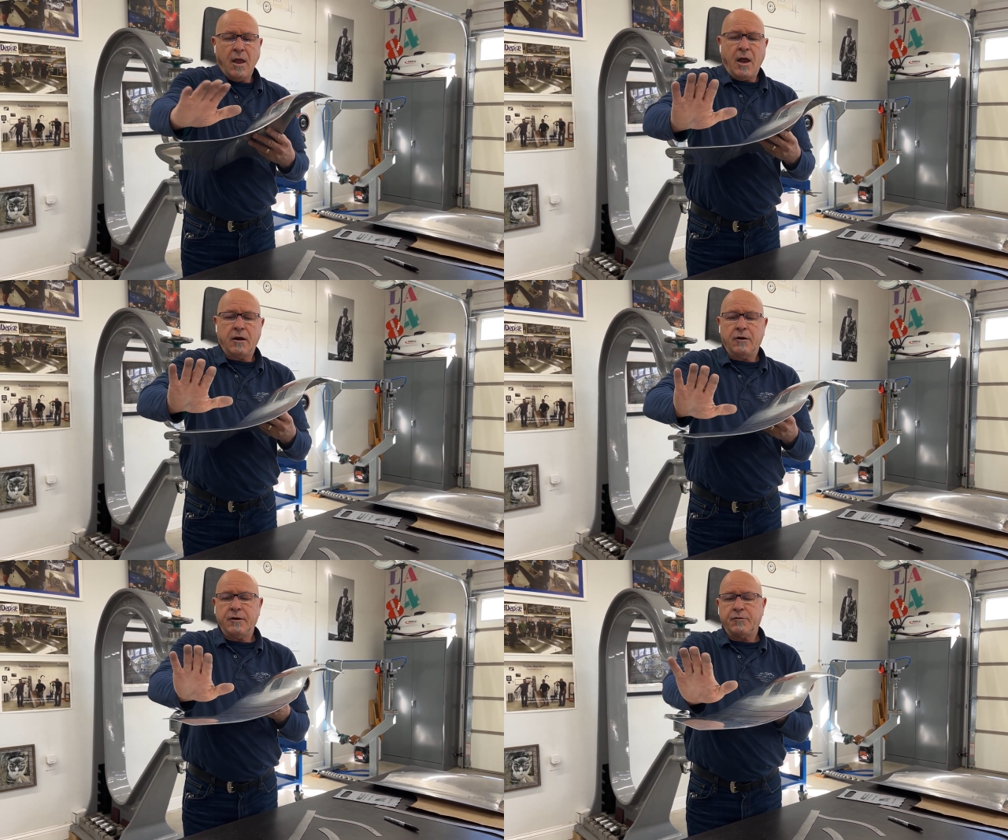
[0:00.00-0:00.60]
and
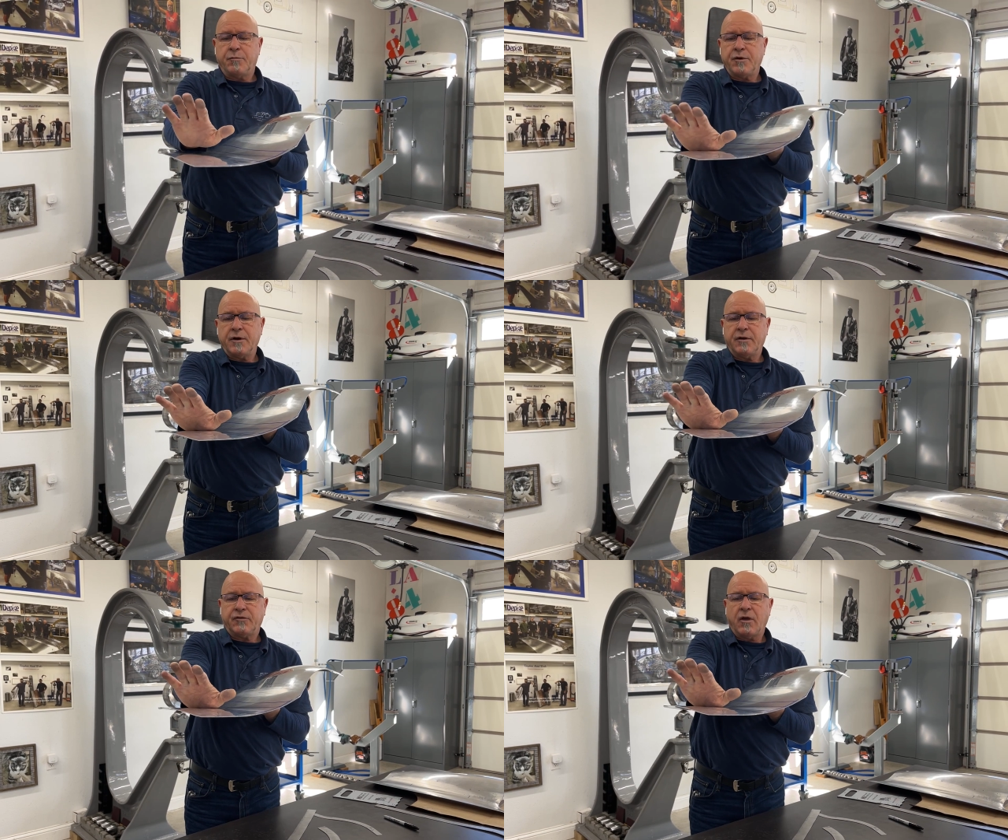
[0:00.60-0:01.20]
I need to bring
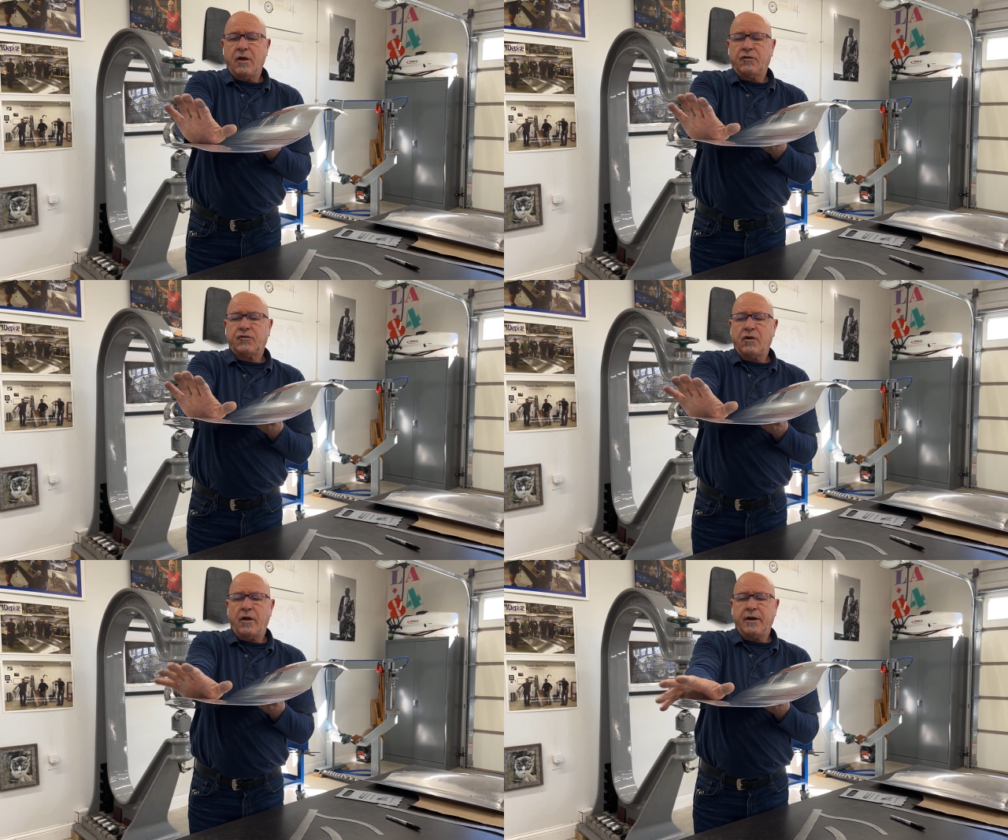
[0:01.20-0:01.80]
this
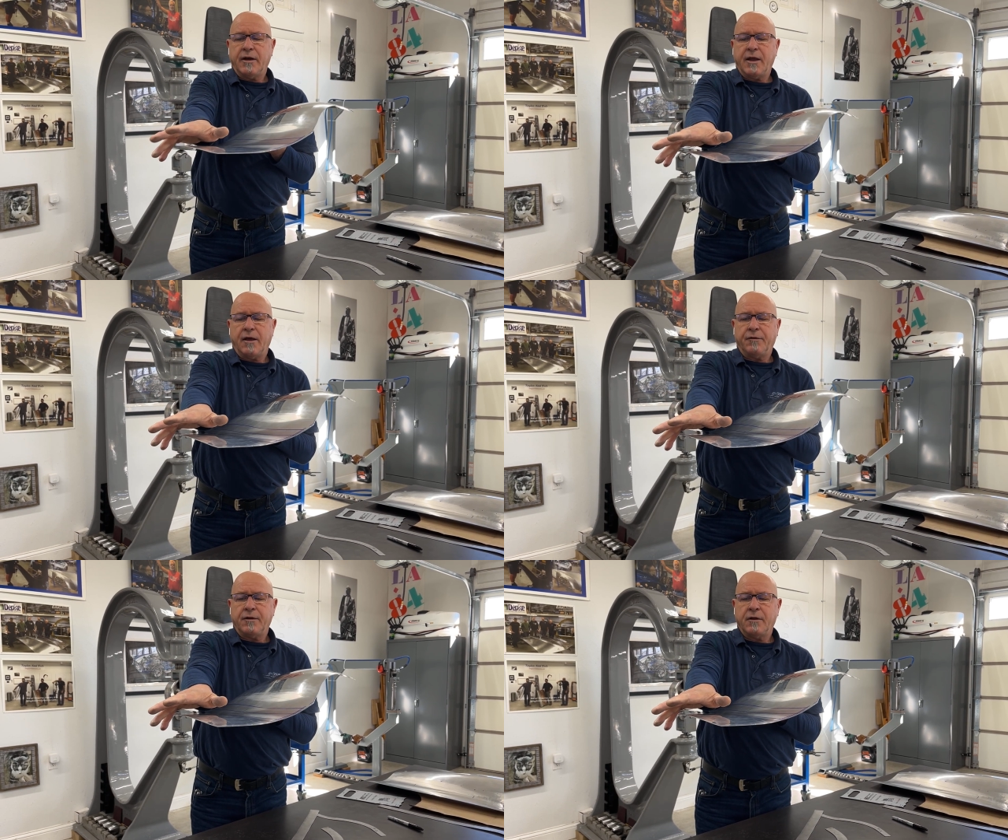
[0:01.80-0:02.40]
slightly
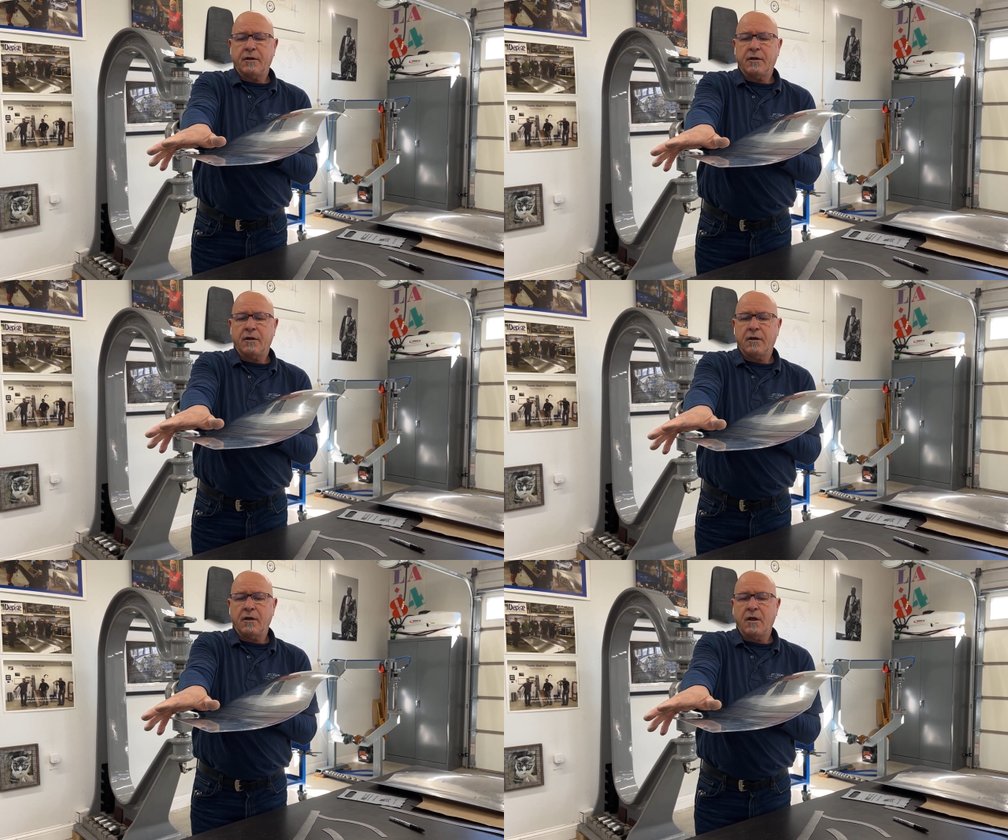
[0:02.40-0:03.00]
down,
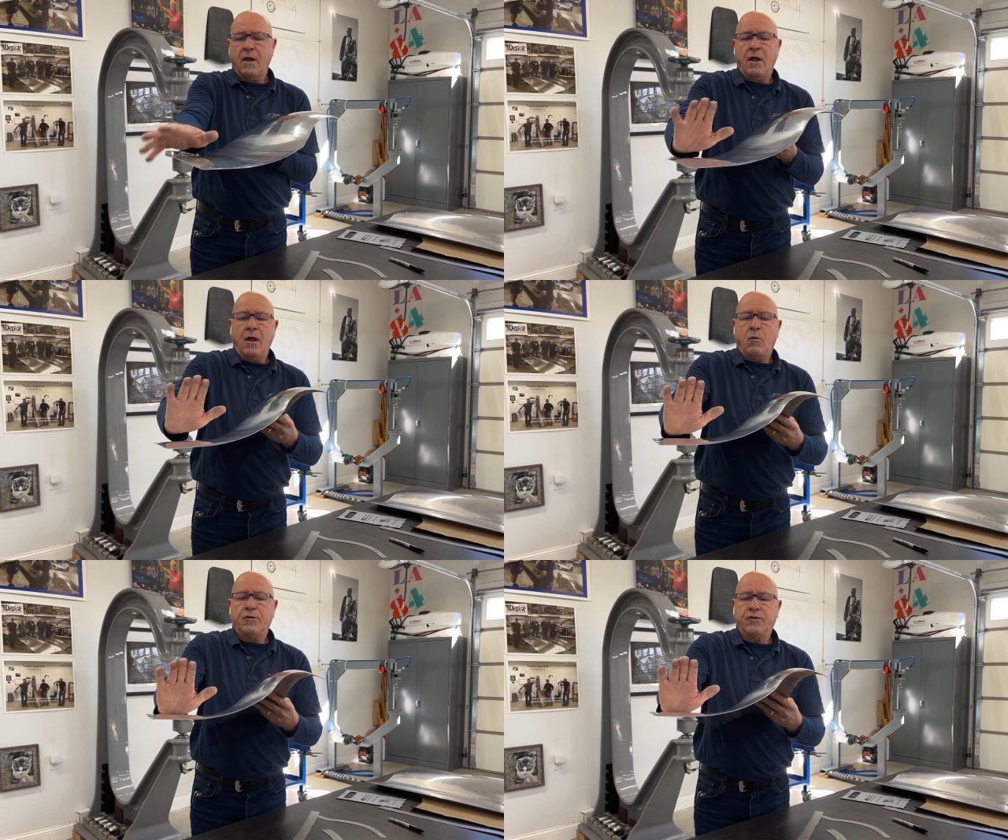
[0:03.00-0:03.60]

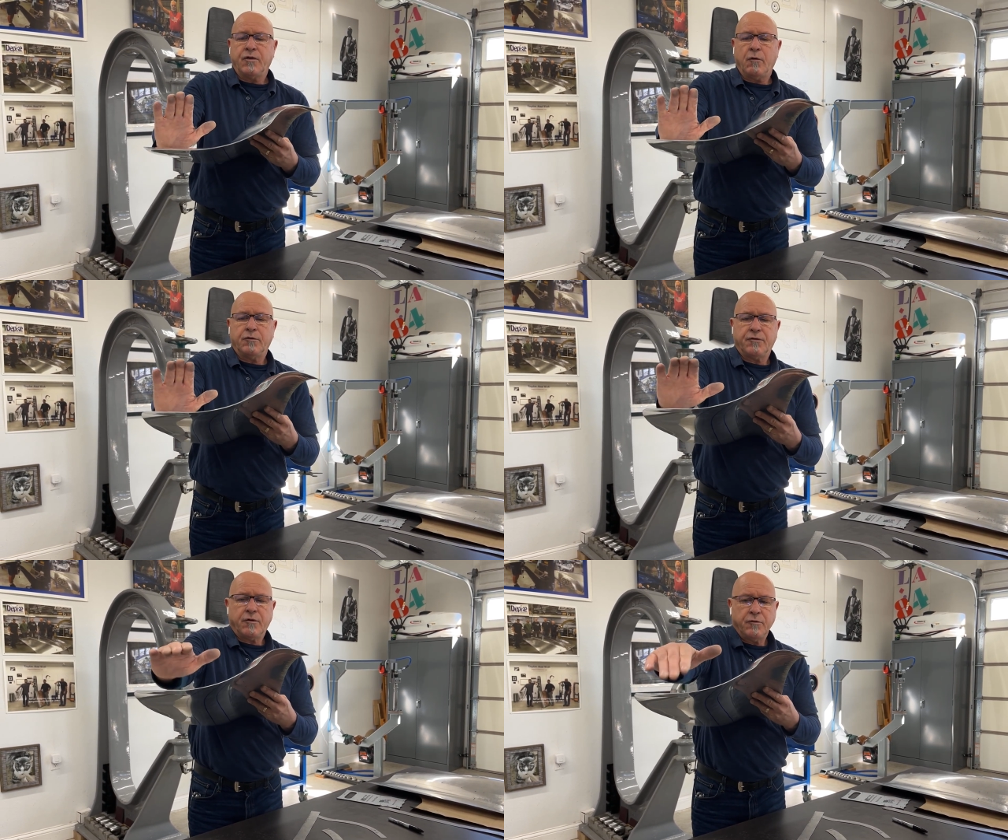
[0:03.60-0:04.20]
which is going to
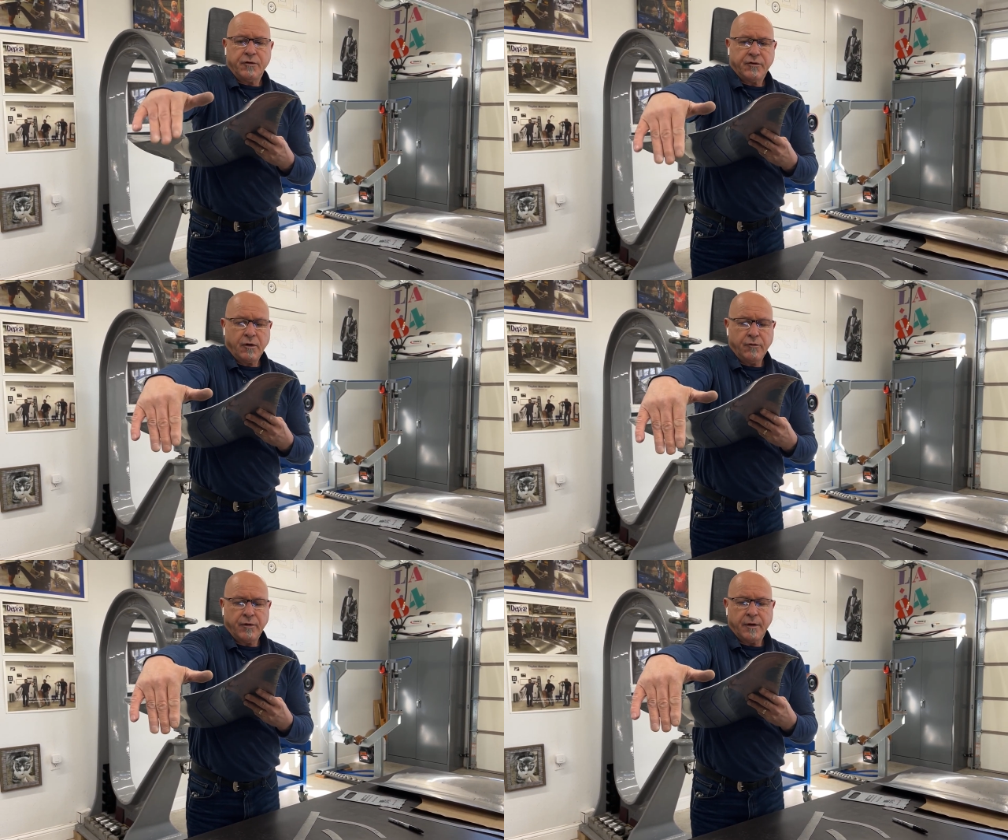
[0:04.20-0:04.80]
throw this
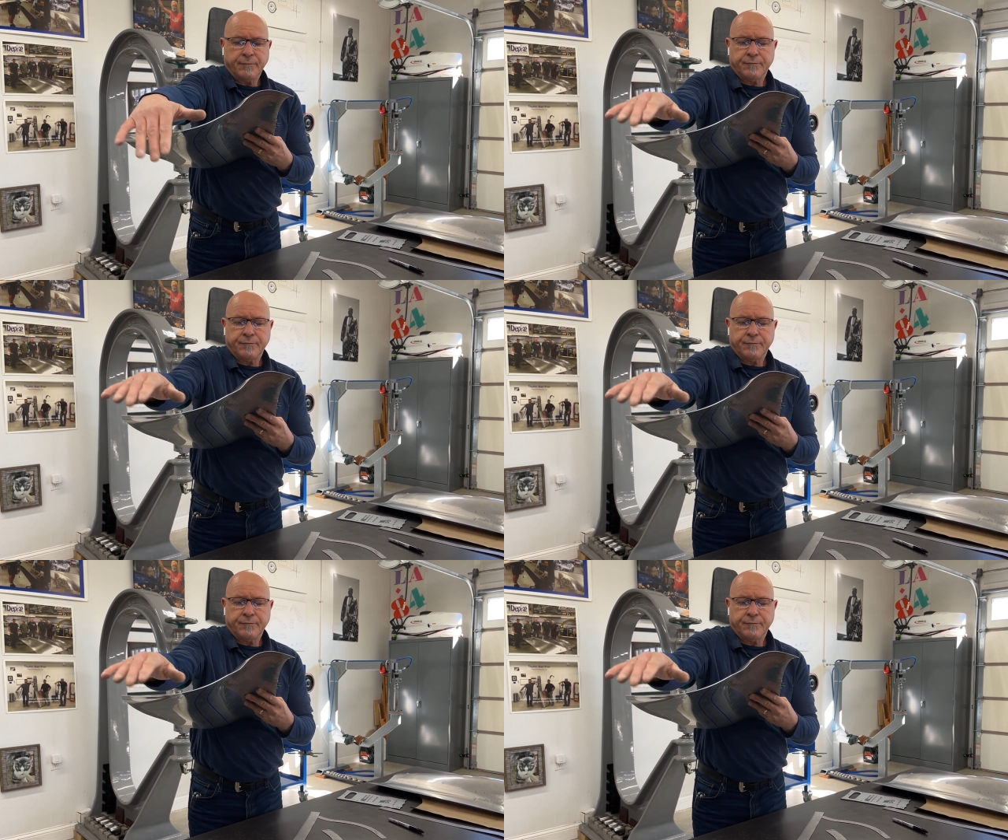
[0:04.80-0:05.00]
over.